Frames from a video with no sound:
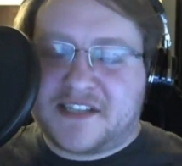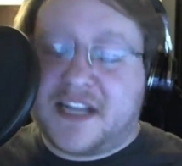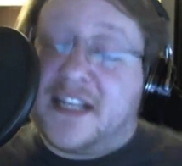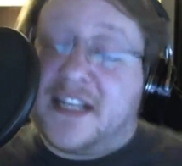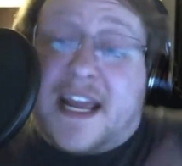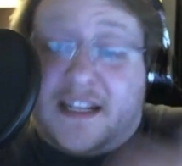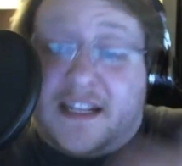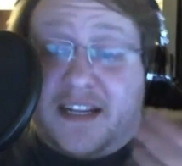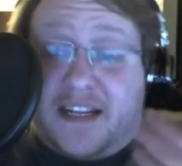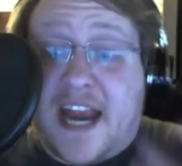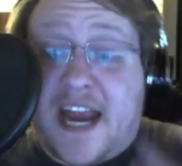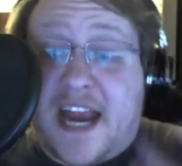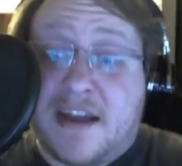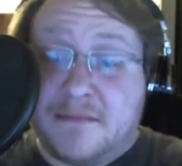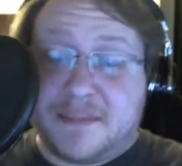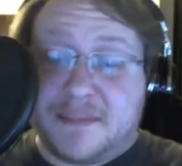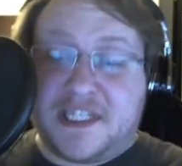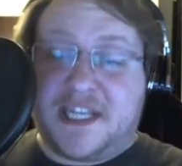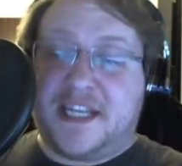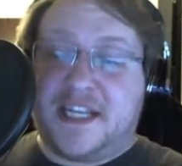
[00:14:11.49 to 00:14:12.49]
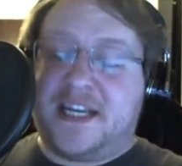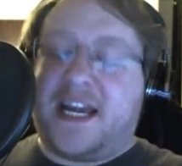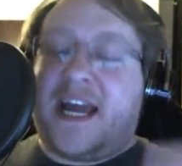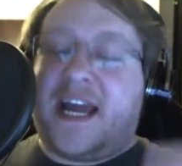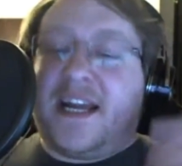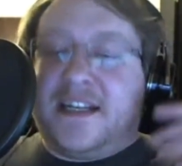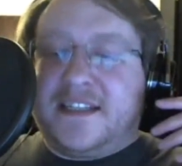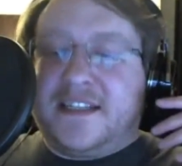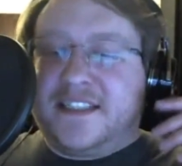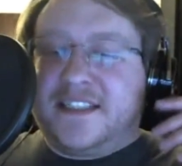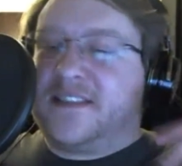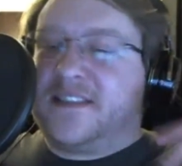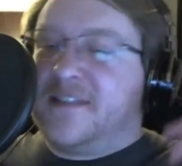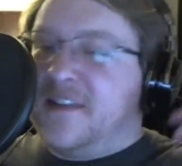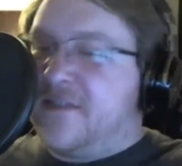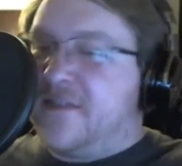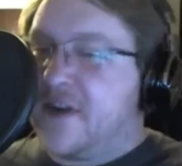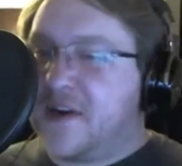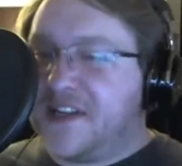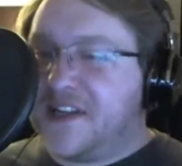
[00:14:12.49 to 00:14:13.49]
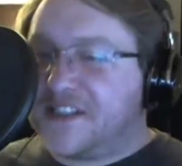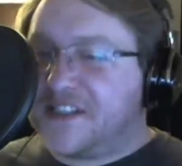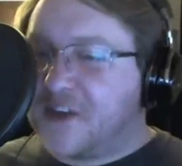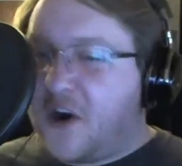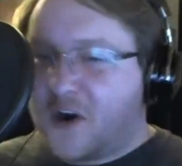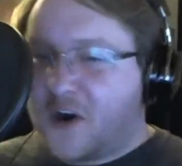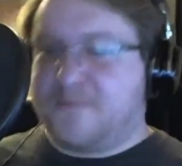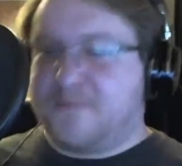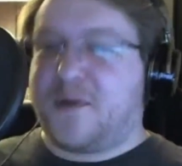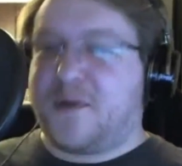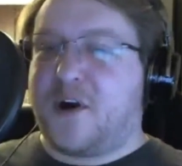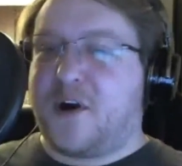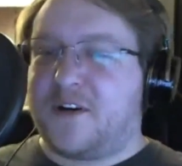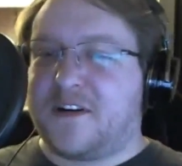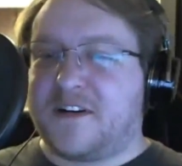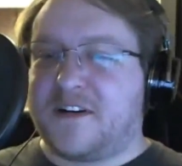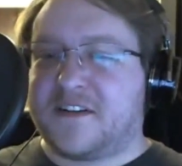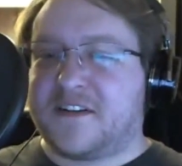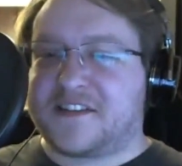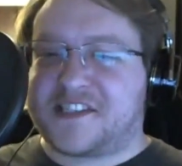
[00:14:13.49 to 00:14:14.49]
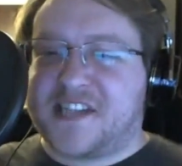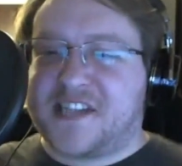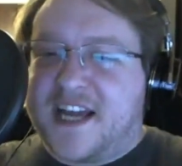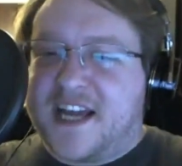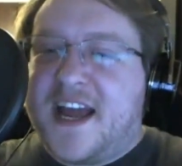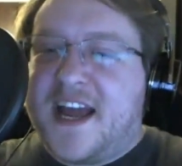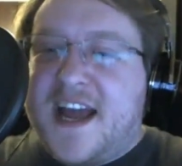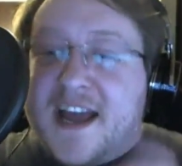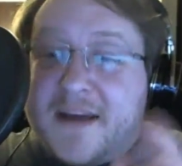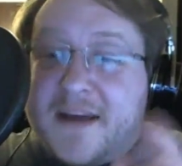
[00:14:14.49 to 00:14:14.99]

and AMD and the various ARM partners, like,